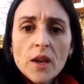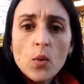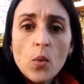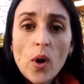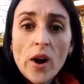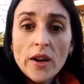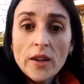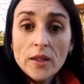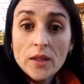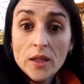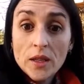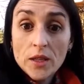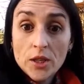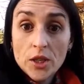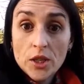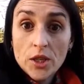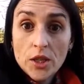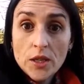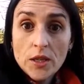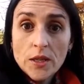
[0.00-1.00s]
white
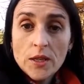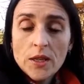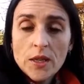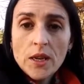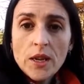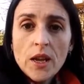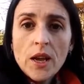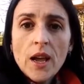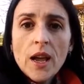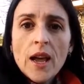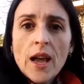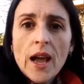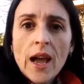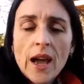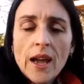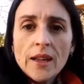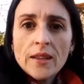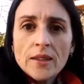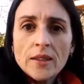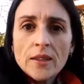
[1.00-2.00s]
cheeks
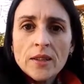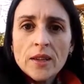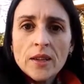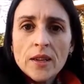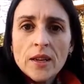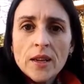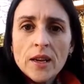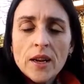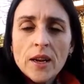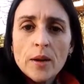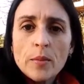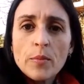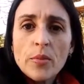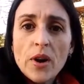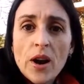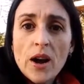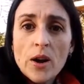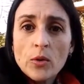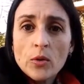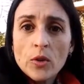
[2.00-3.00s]
and
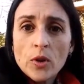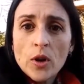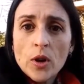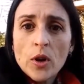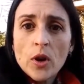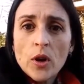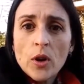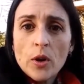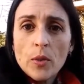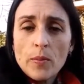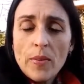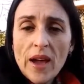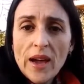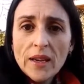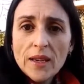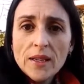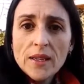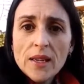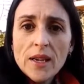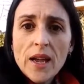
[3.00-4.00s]
brown
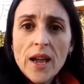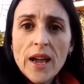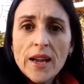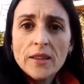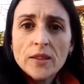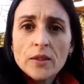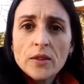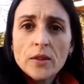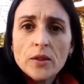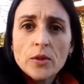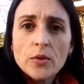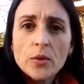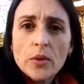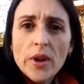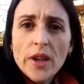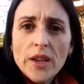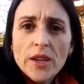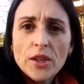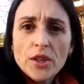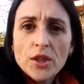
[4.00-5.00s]
backs and
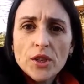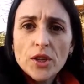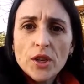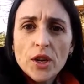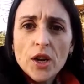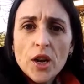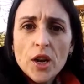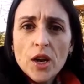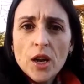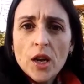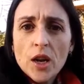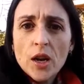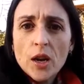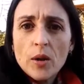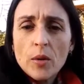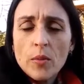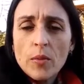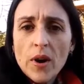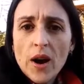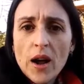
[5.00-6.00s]
grayish
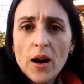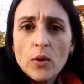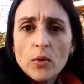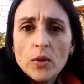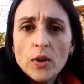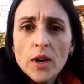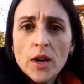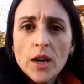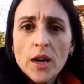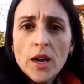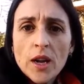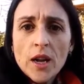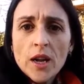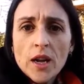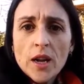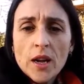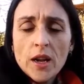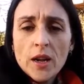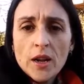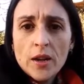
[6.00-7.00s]
brown
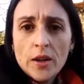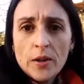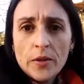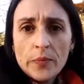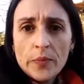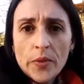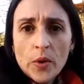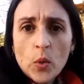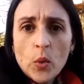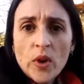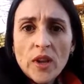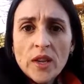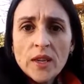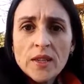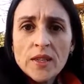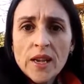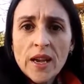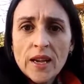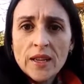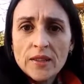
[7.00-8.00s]

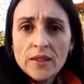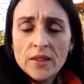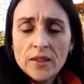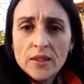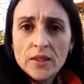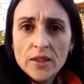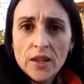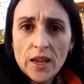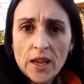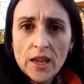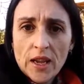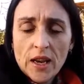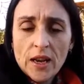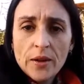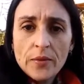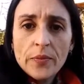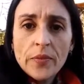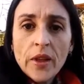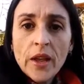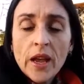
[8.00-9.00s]
wings and tail.
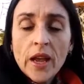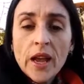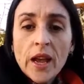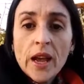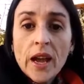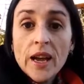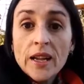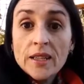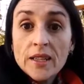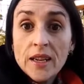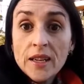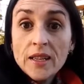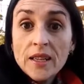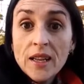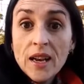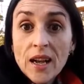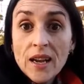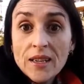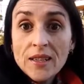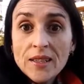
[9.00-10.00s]
And
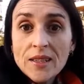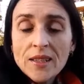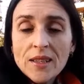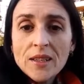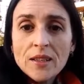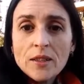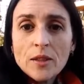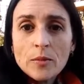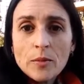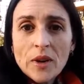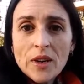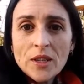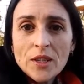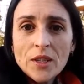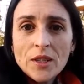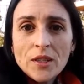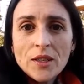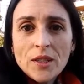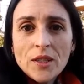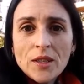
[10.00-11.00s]
at last, the
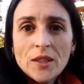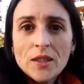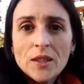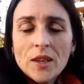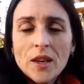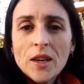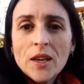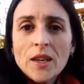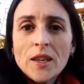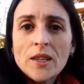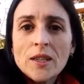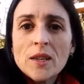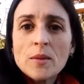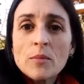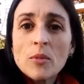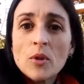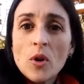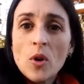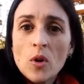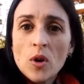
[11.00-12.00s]
marsh teeth is
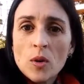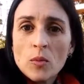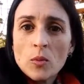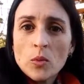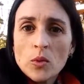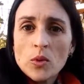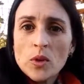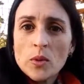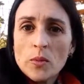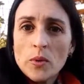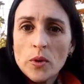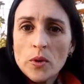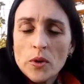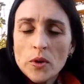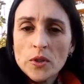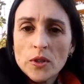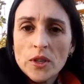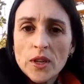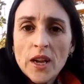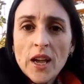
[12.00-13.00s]
a monogamous
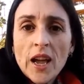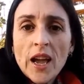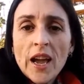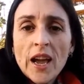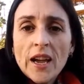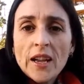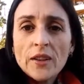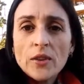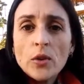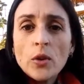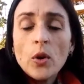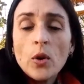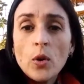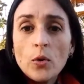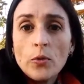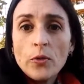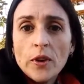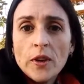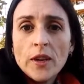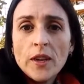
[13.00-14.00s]
bird, and
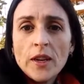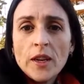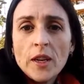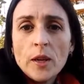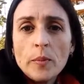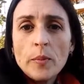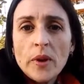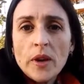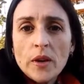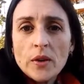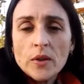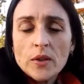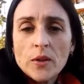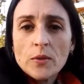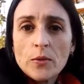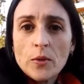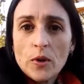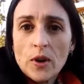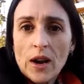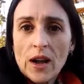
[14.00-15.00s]
often he
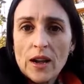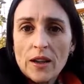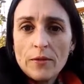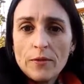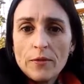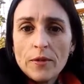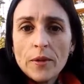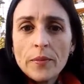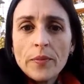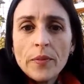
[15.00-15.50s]
pairs for life.